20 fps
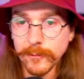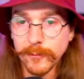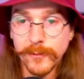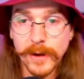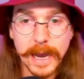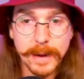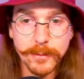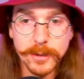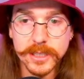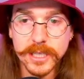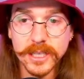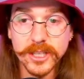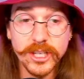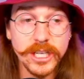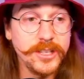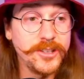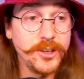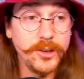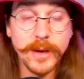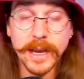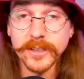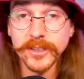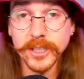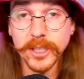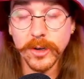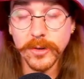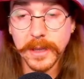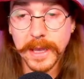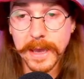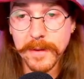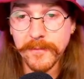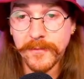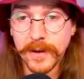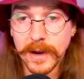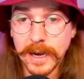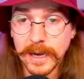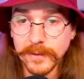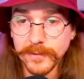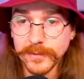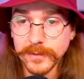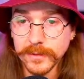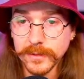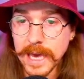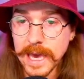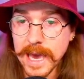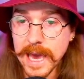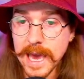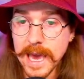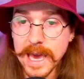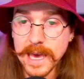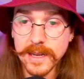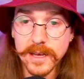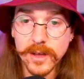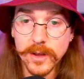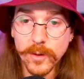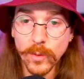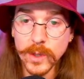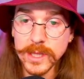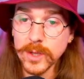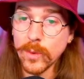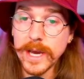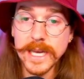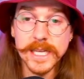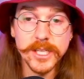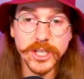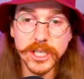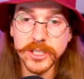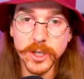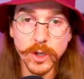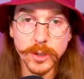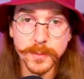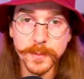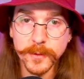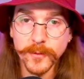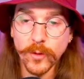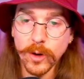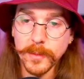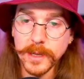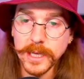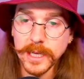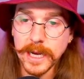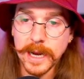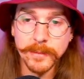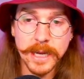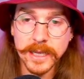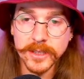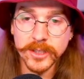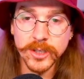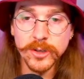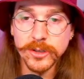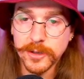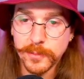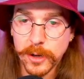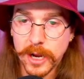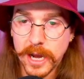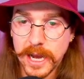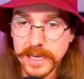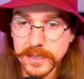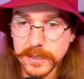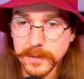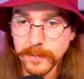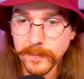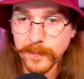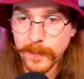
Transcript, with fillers: Vibrance and G2 actually go to game five. And with the way G2 is performing, I'm not too surprised.